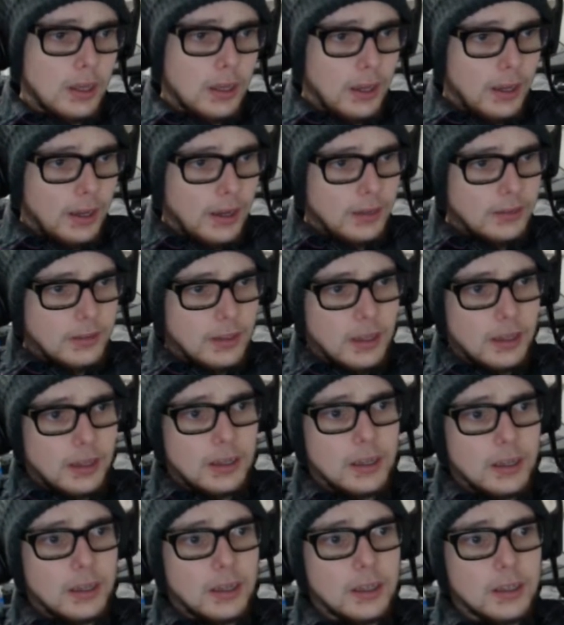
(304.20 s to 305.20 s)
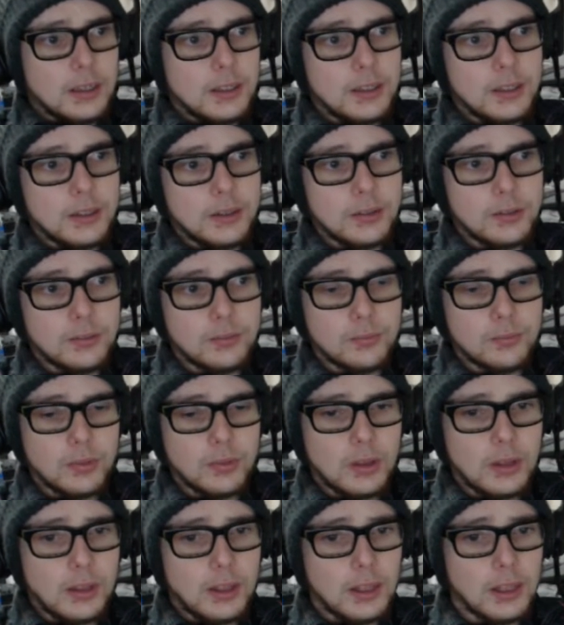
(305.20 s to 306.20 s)
and then
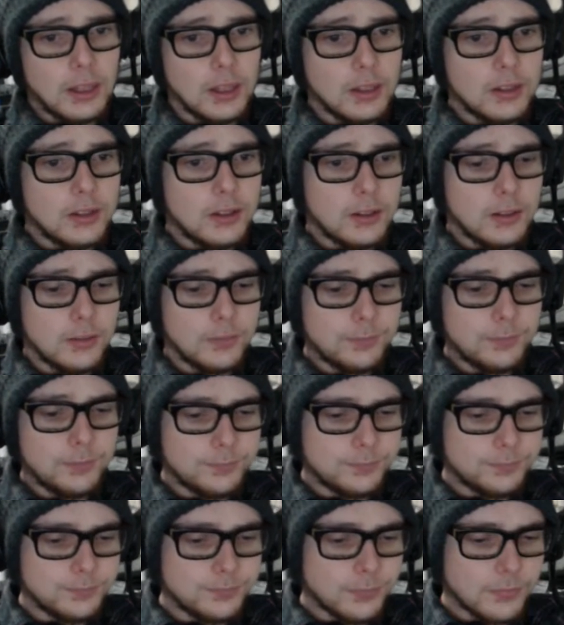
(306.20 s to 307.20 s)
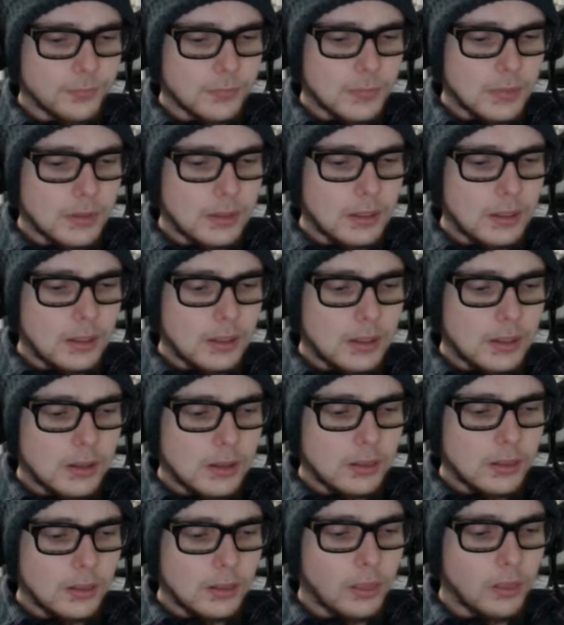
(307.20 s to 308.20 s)
it
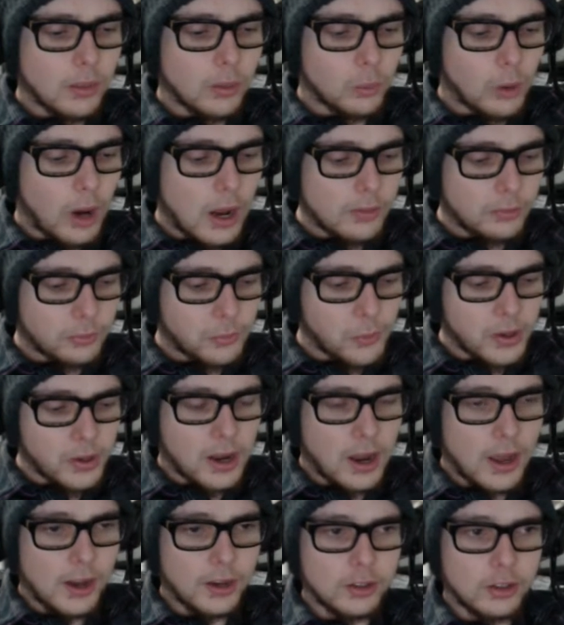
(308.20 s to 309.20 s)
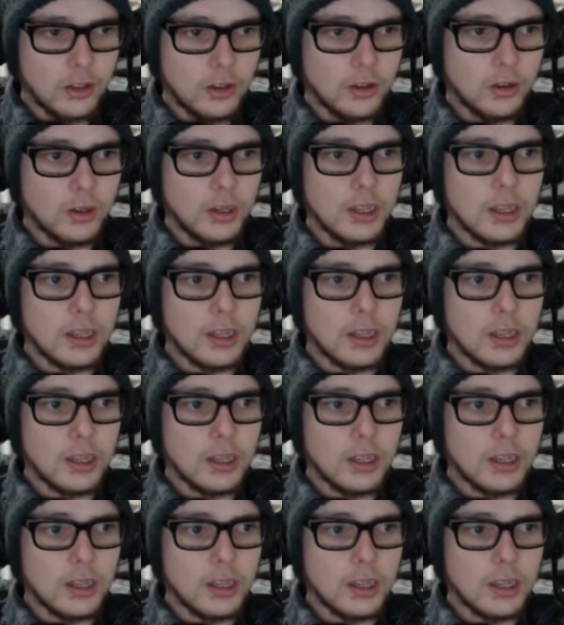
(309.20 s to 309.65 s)
the rivalry kind of turned